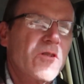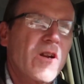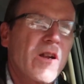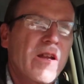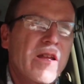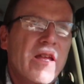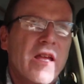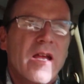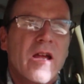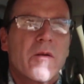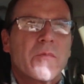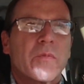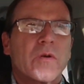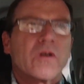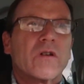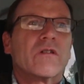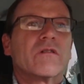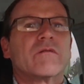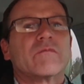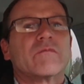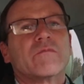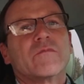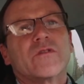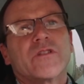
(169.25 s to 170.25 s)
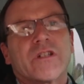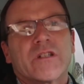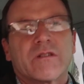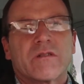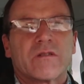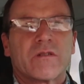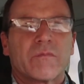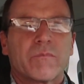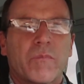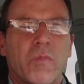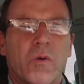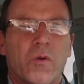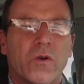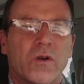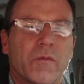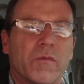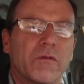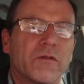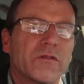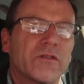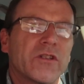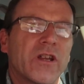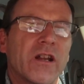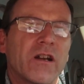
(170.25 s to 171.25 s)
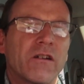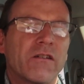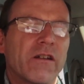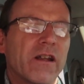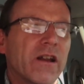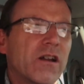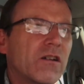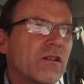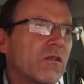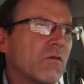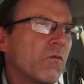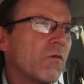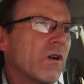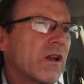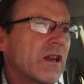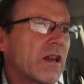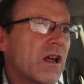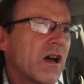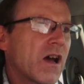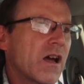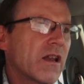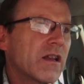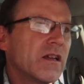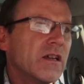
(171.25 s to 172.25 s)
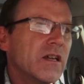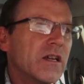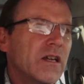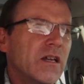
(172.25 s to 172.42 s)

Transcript: truck camper, portable generator and whatnot.